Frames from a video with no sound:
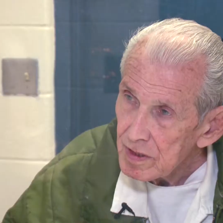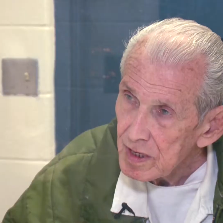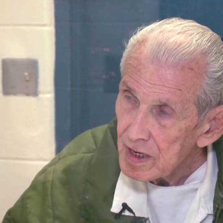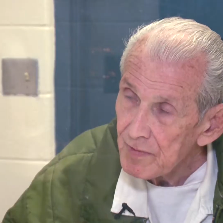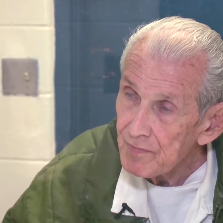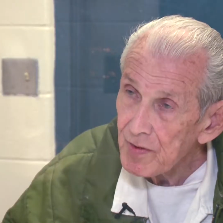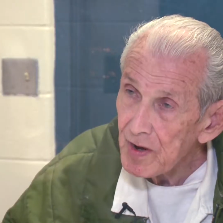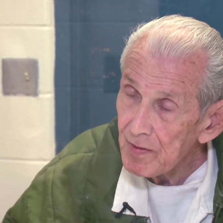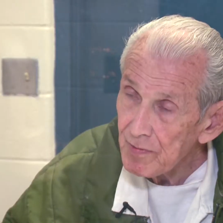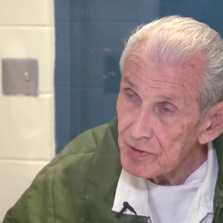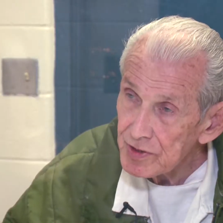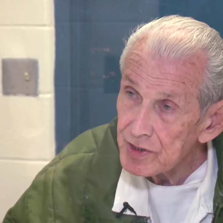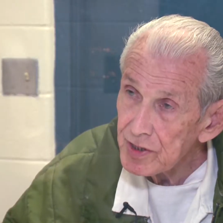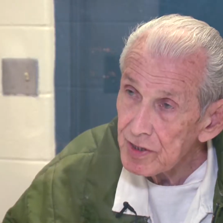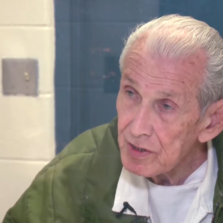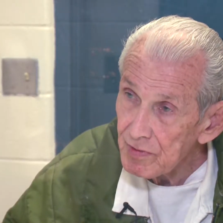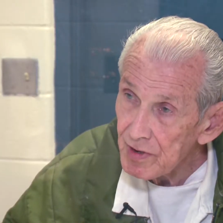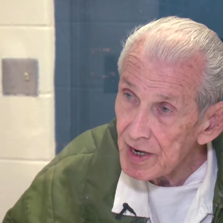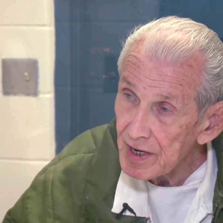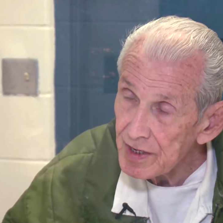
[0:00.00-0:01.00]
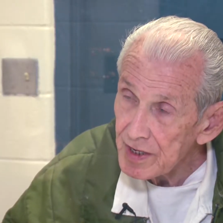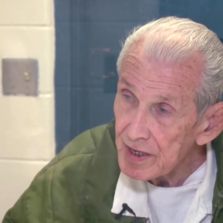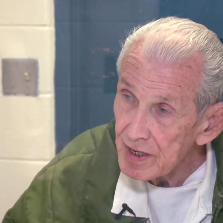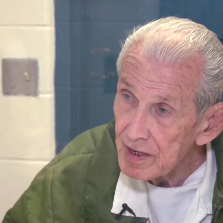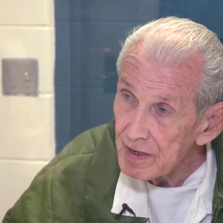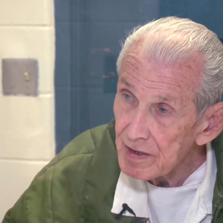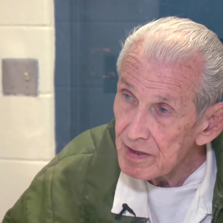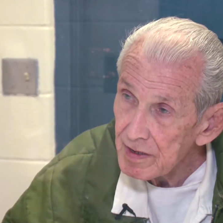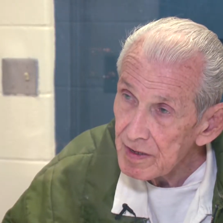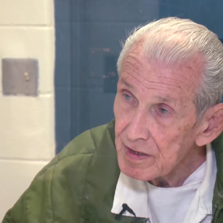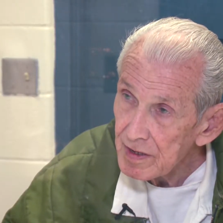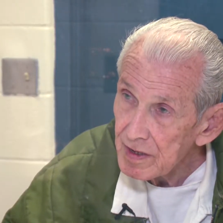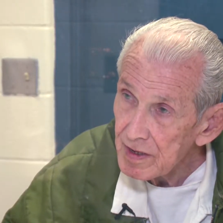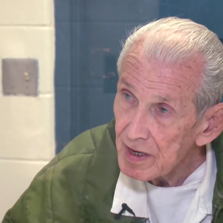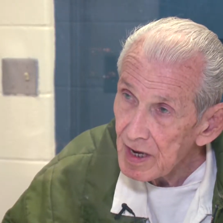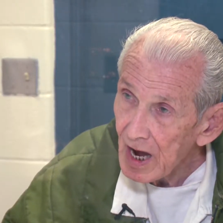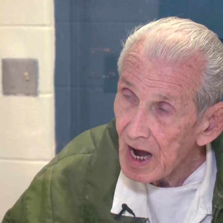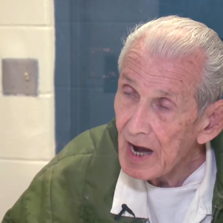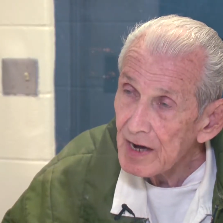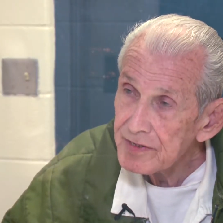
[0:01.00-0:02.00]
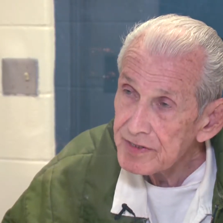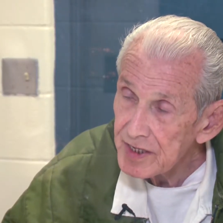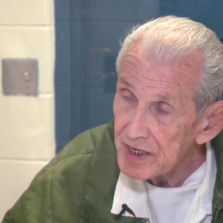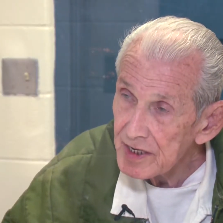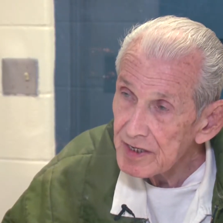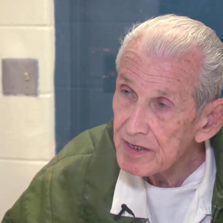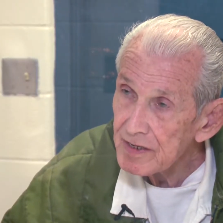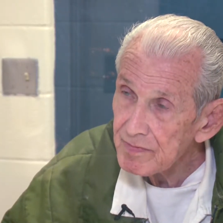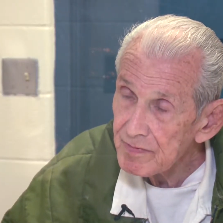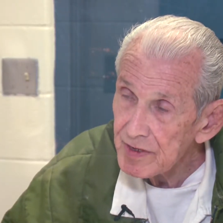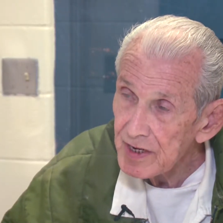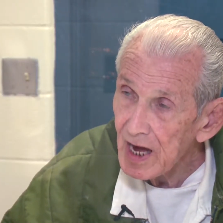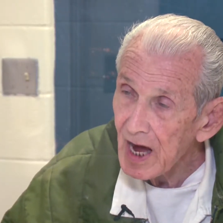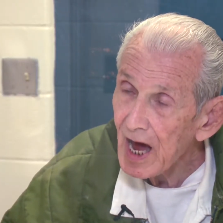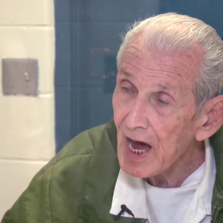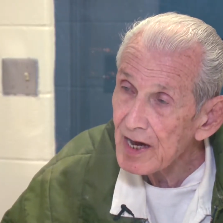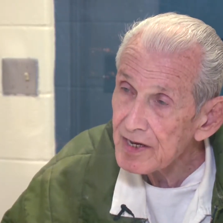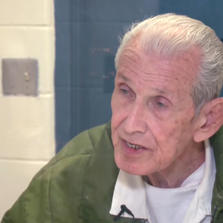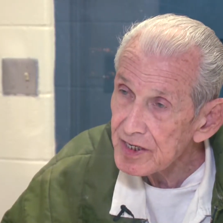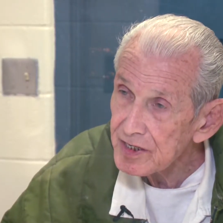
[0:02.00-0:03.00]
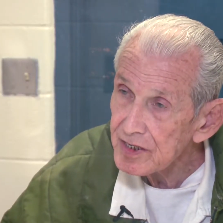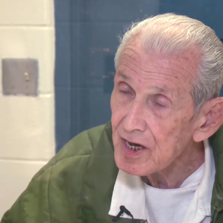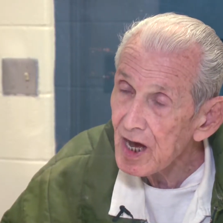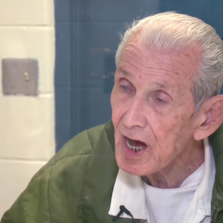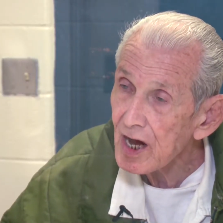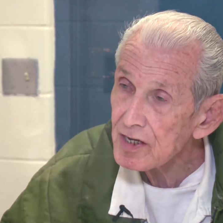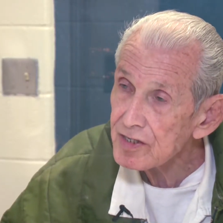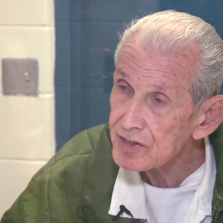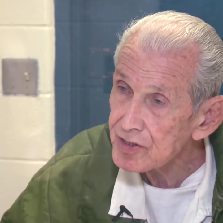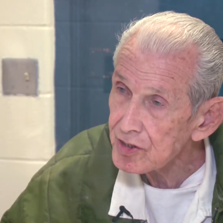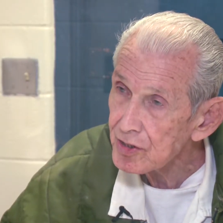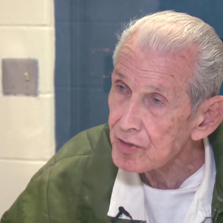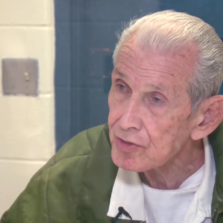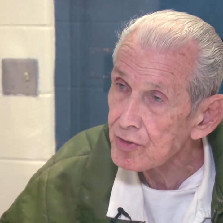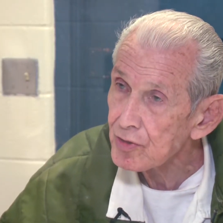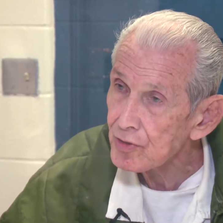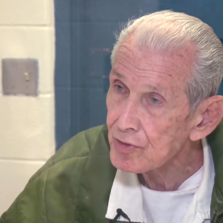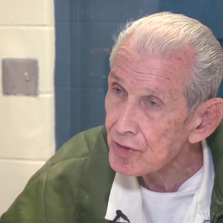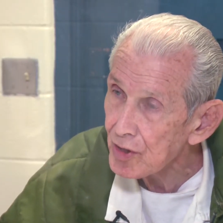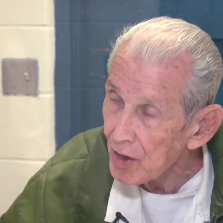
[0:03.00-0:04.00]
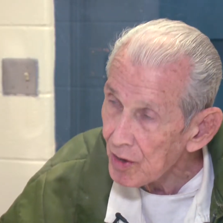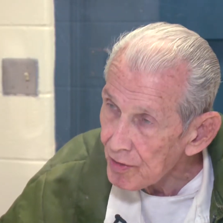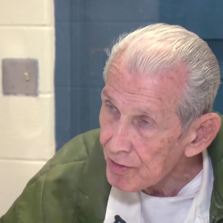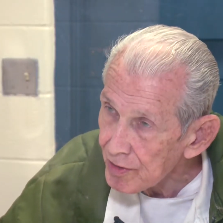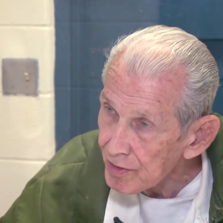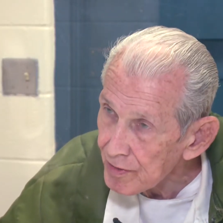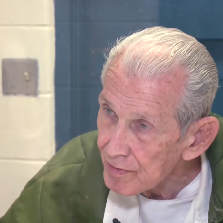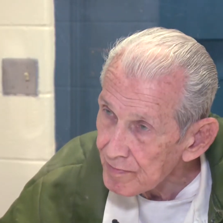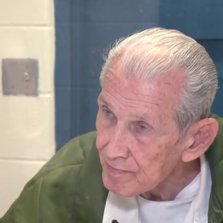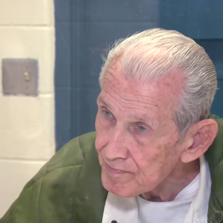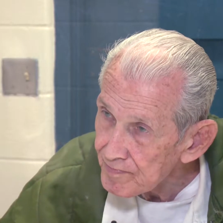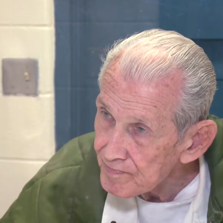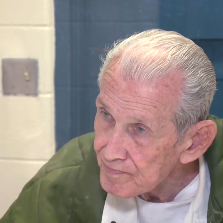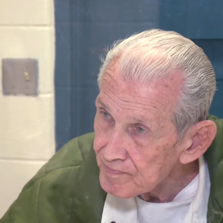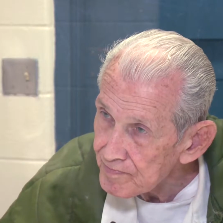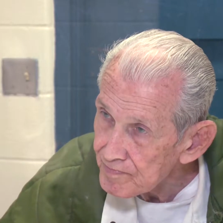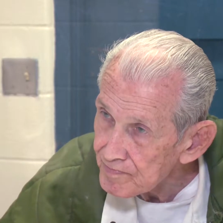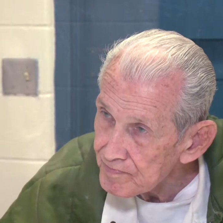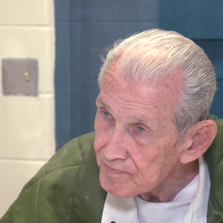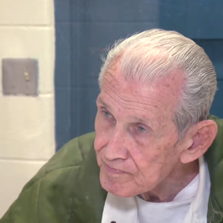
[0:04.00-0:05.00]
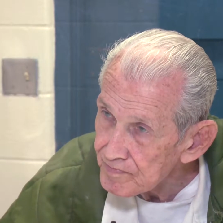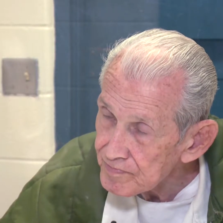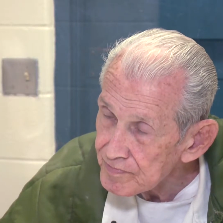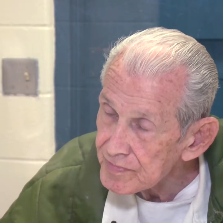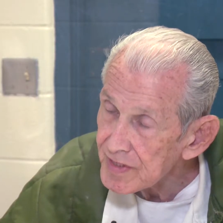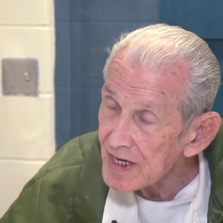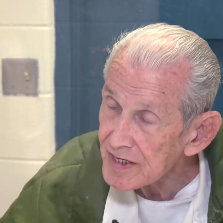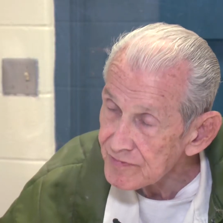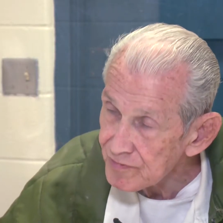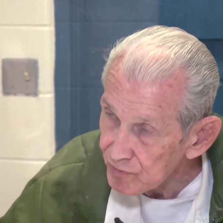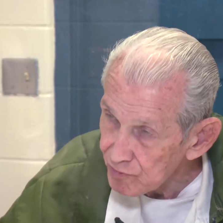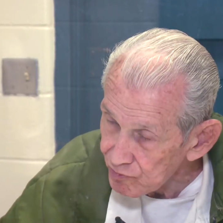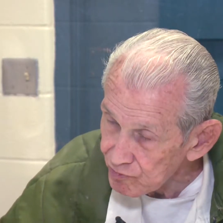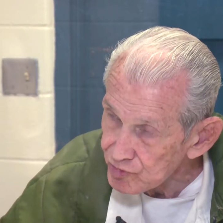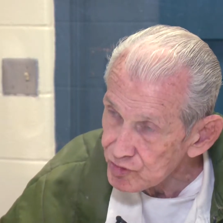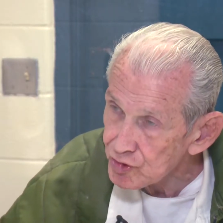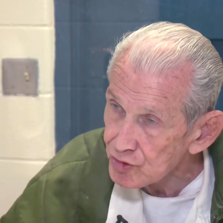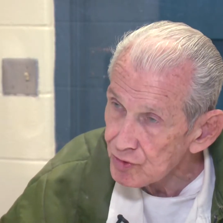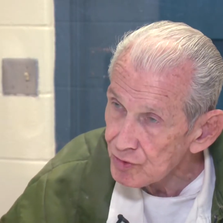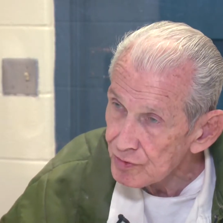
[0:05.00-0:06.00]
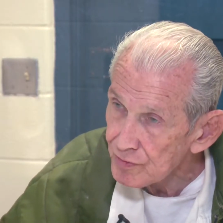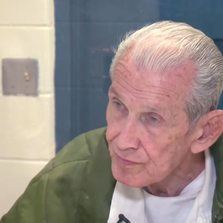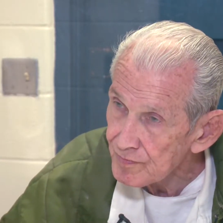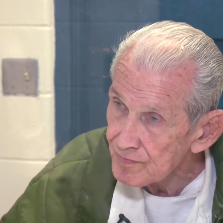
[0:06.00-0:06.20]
If they was here right now, I'd tell them that I did not kill your daughter. That's for sure.